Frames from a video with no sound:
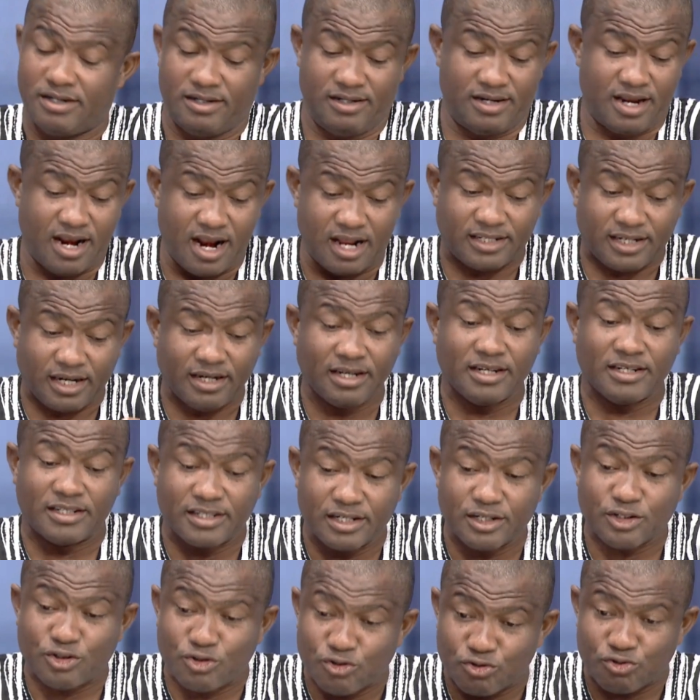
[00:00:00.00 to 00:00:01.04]
there are certain
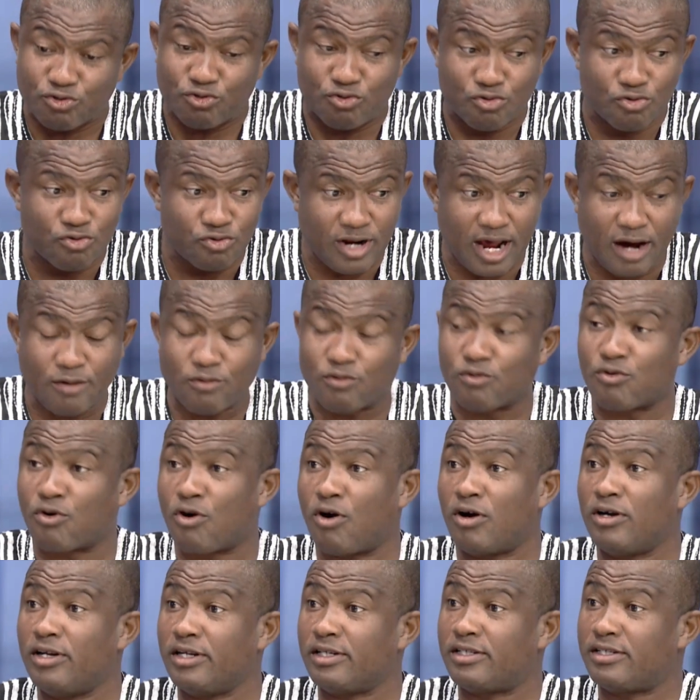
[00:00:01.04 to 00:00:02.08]
things you do that we
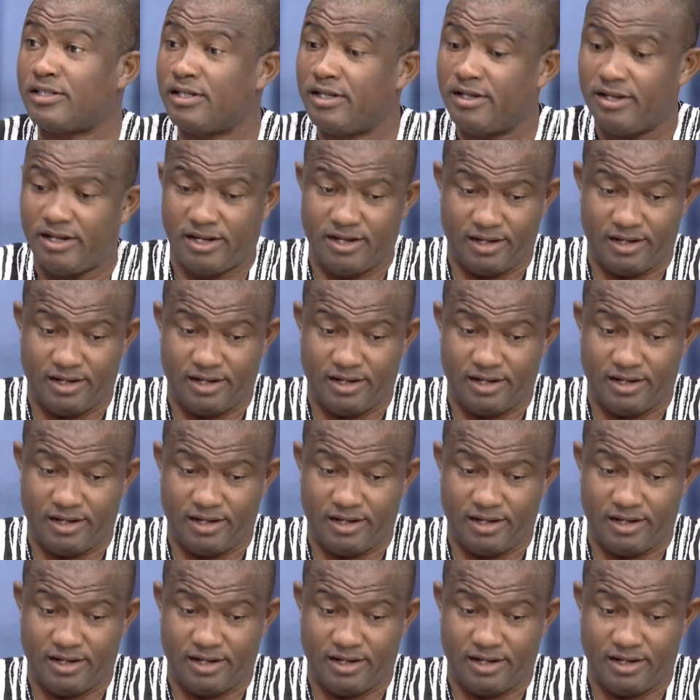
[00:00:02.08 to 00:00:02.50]
call it